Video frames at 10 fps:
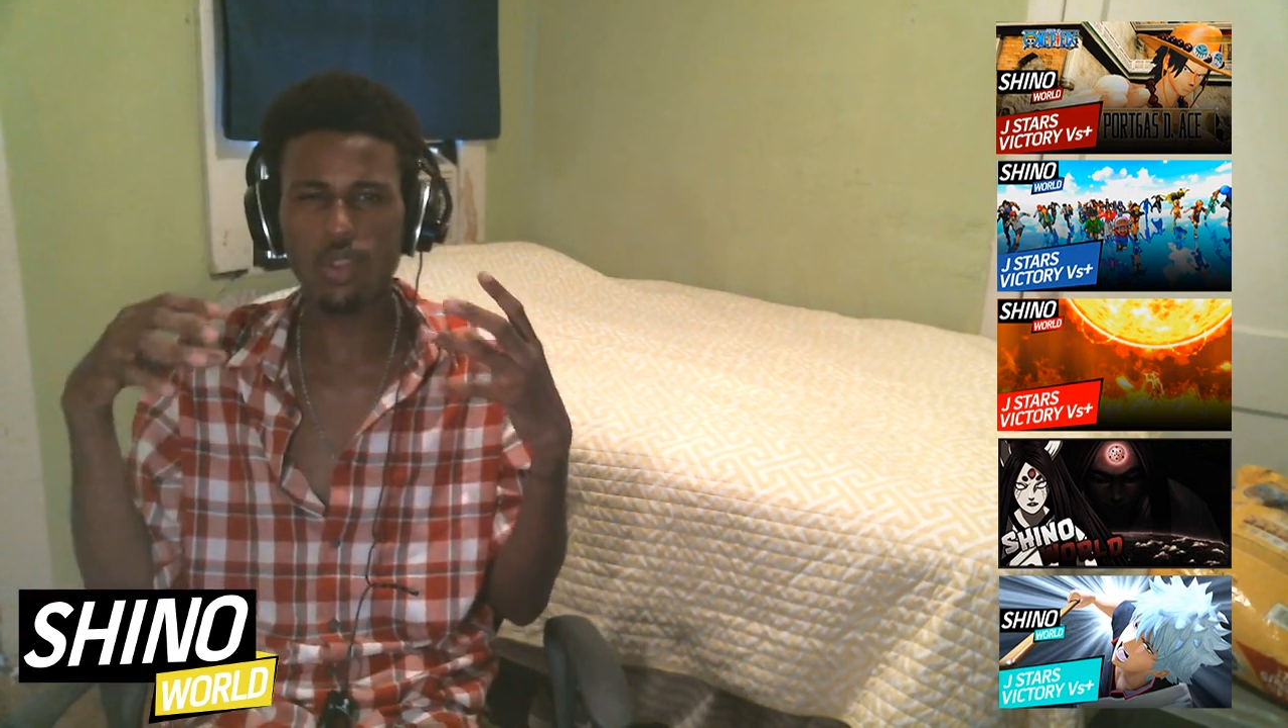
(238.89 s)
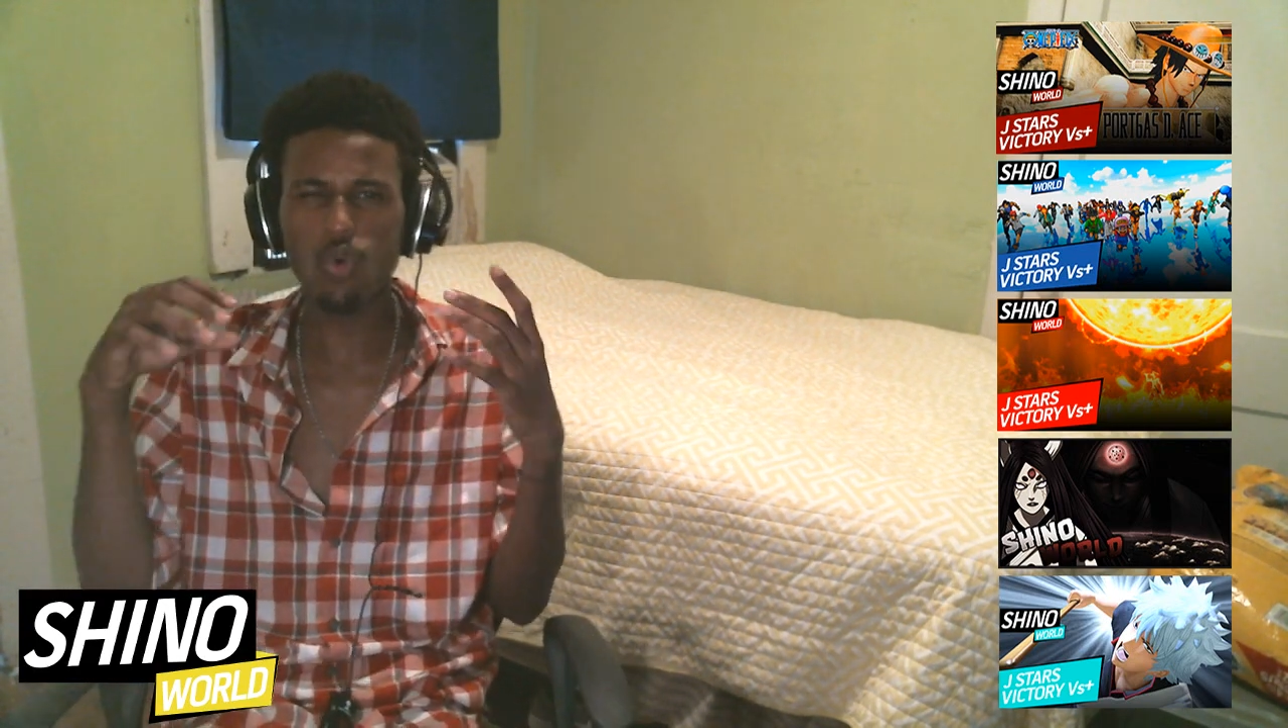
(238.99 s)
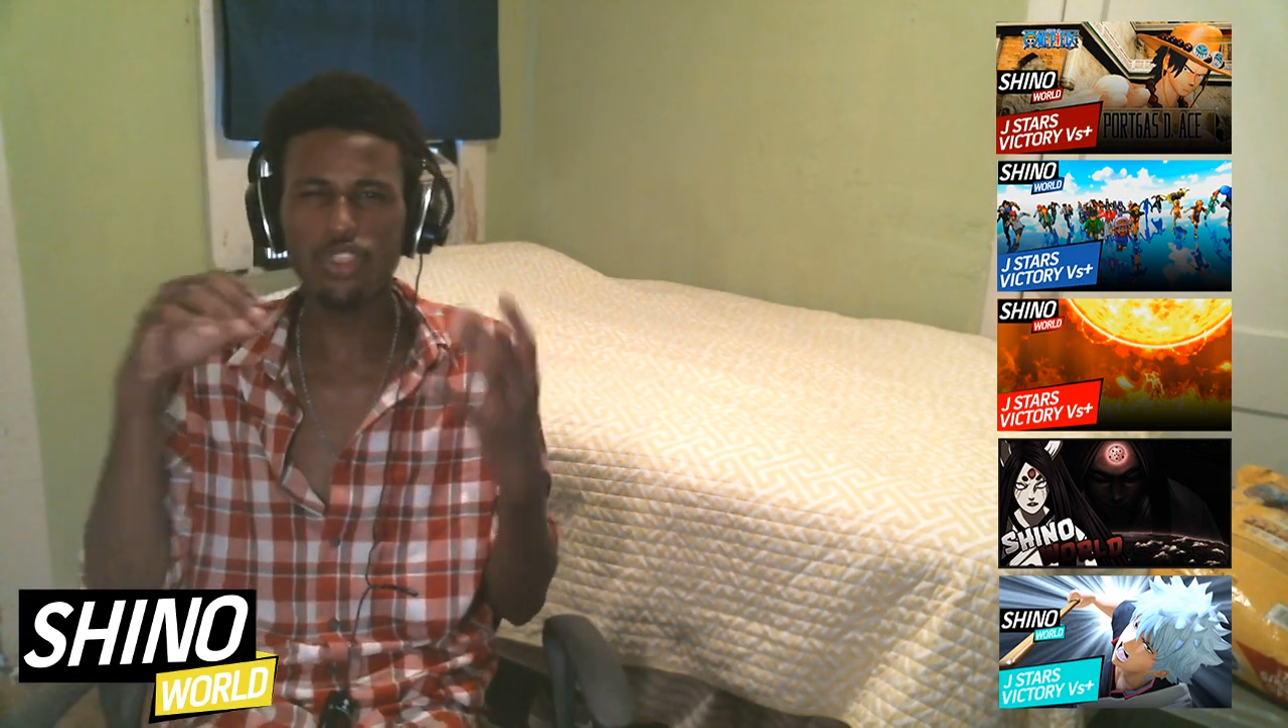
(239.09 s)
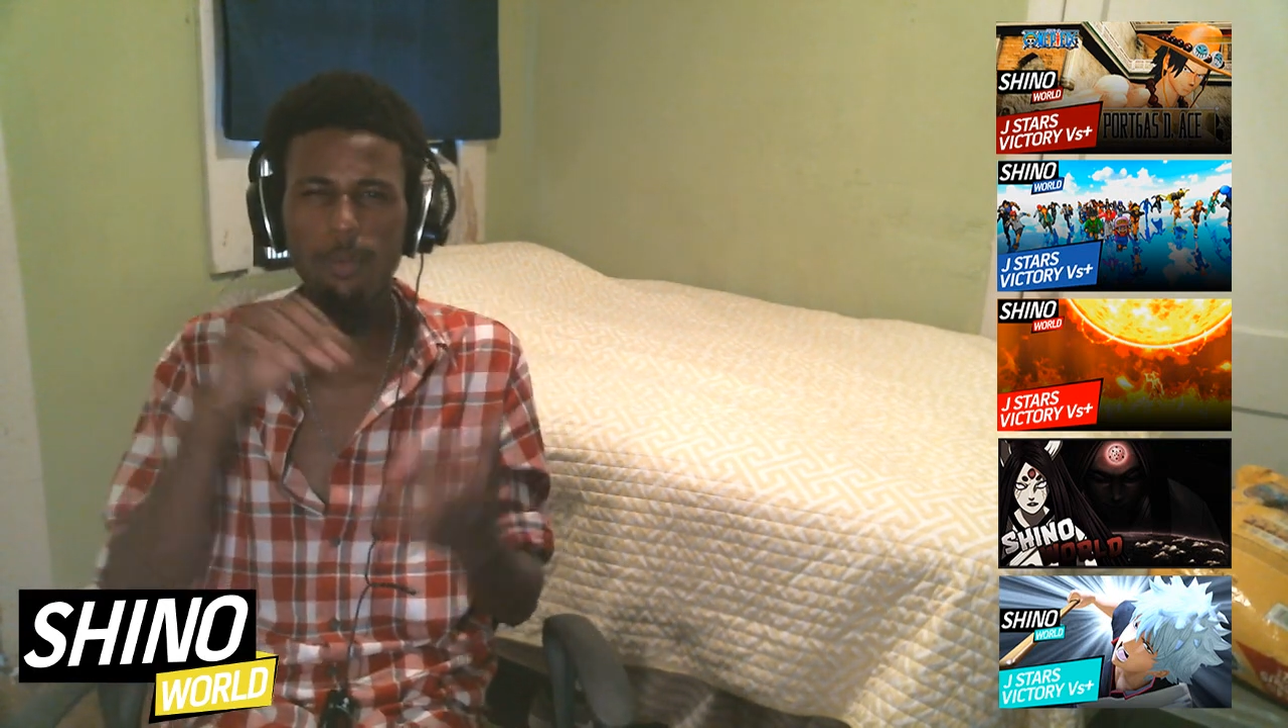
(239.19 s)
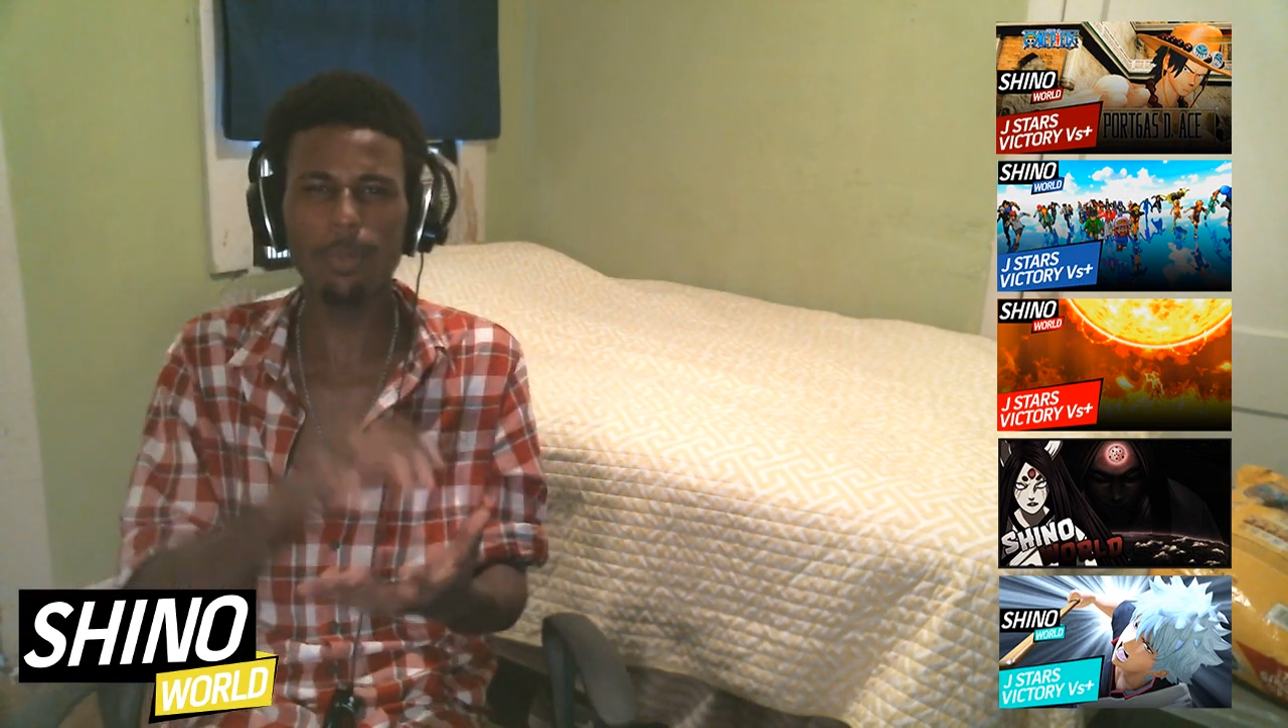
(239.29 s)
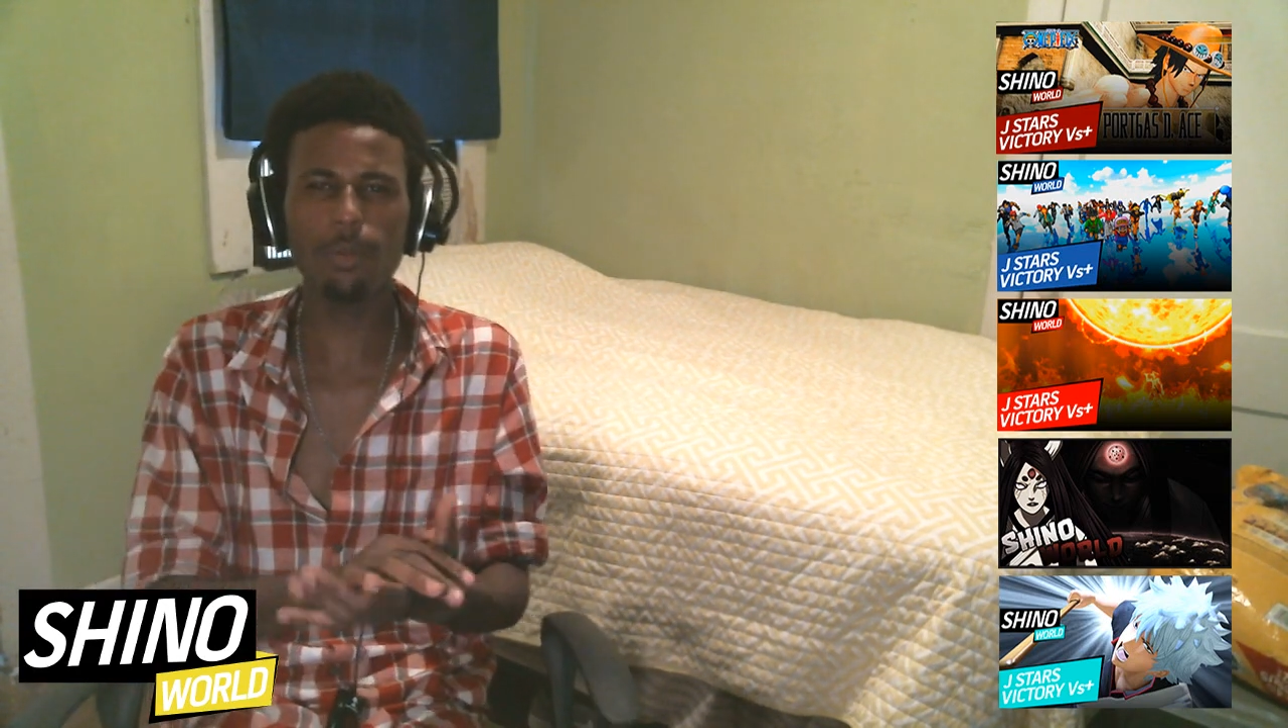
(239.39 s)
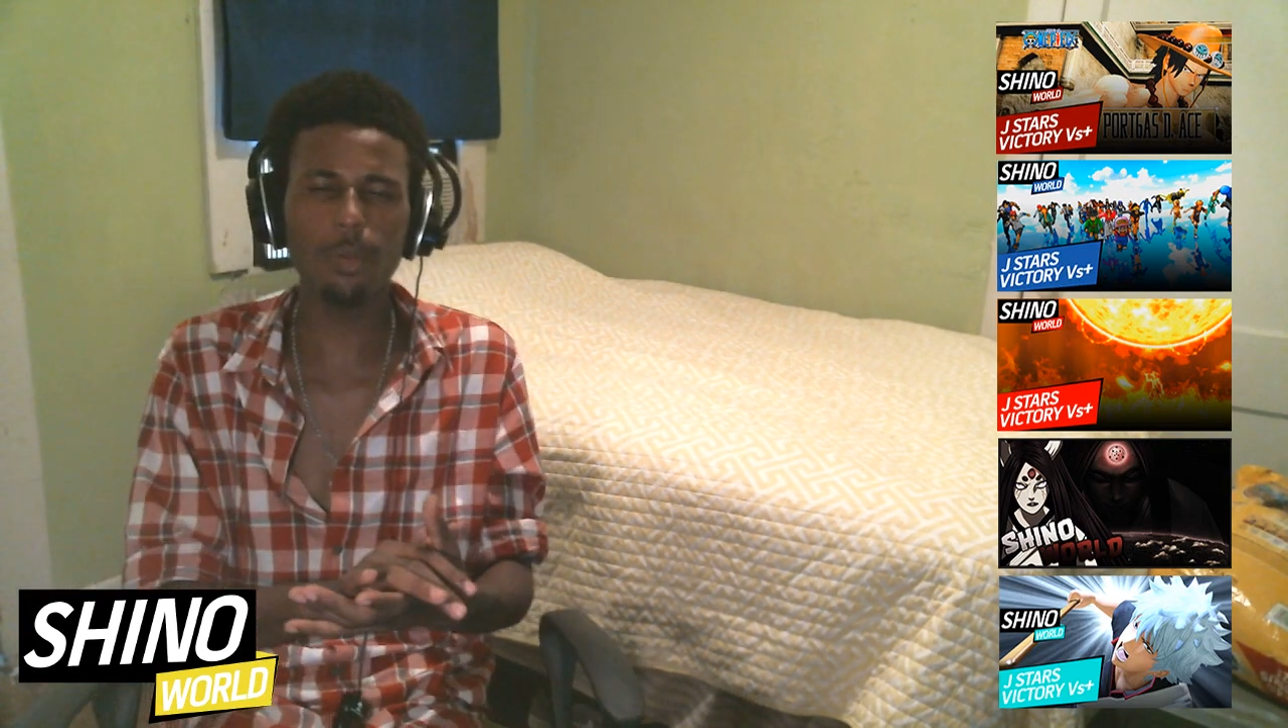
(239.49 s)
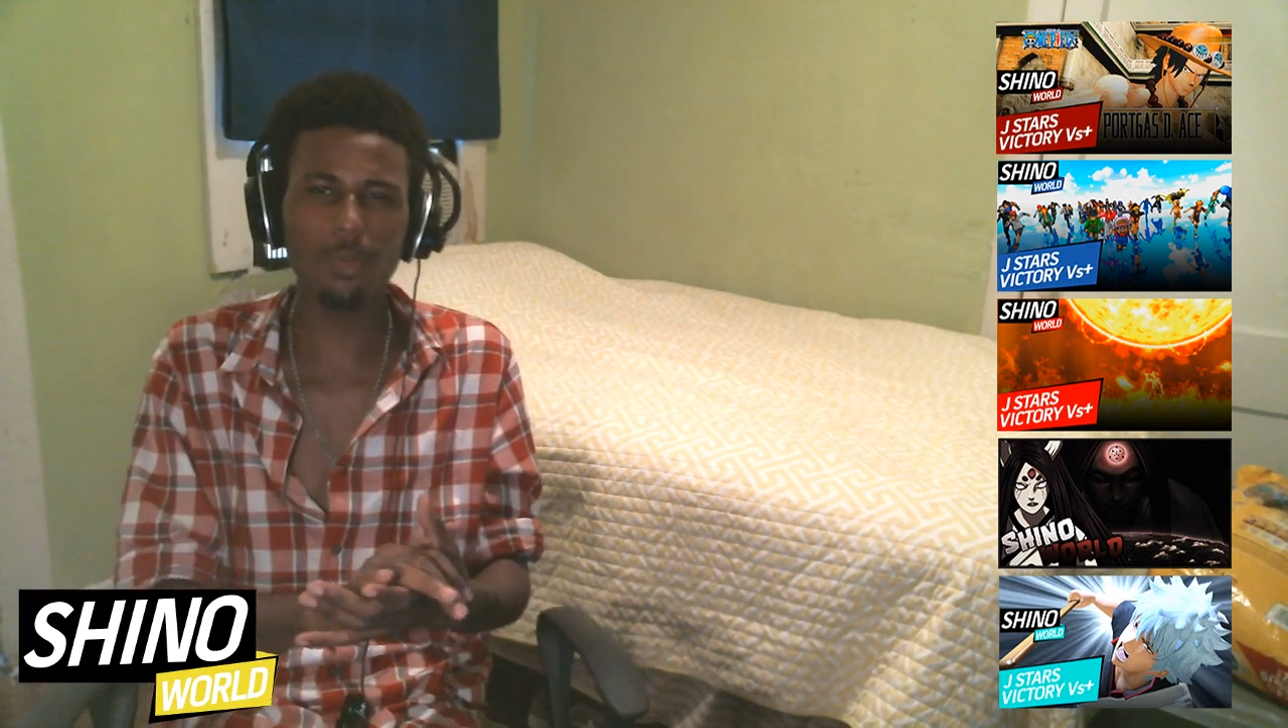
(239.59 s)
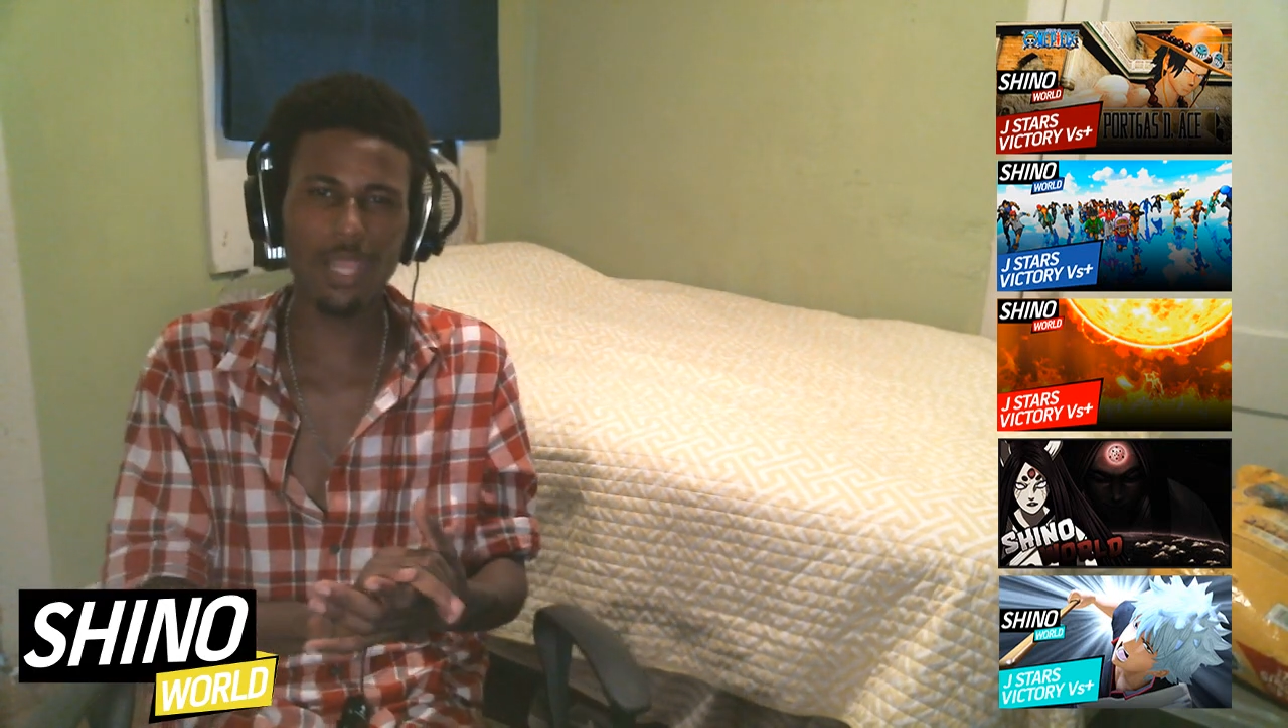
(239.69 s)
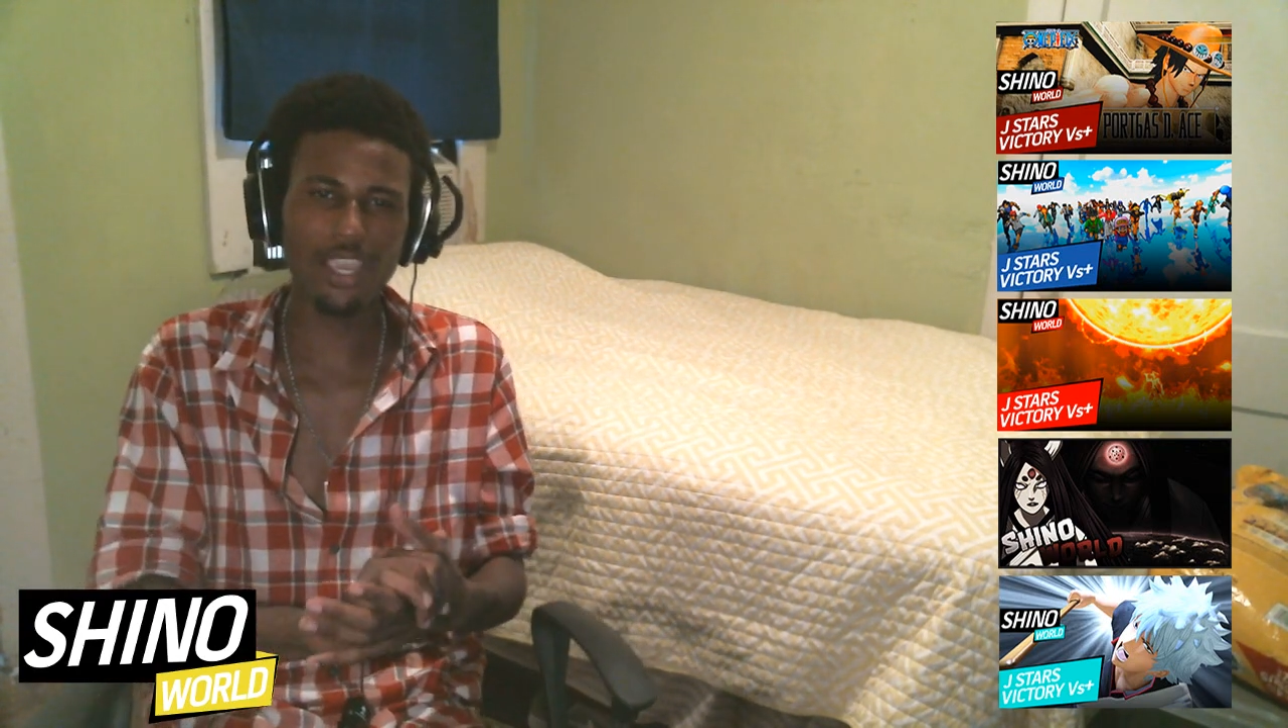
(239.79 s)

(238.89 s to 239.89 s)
the minimum like